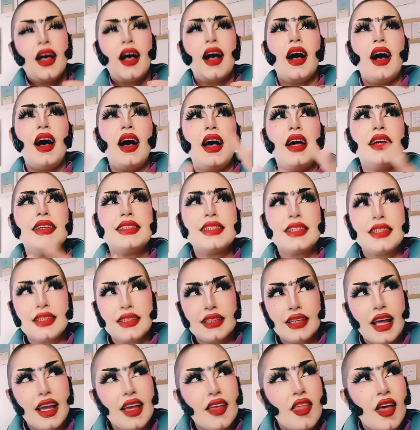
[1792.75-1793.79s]
I didn't
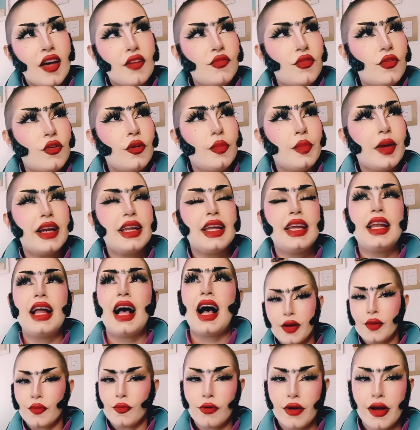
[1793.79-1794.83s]
like that for Marina.
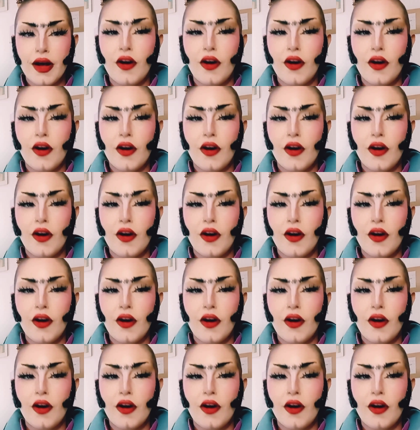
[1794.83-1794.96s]
But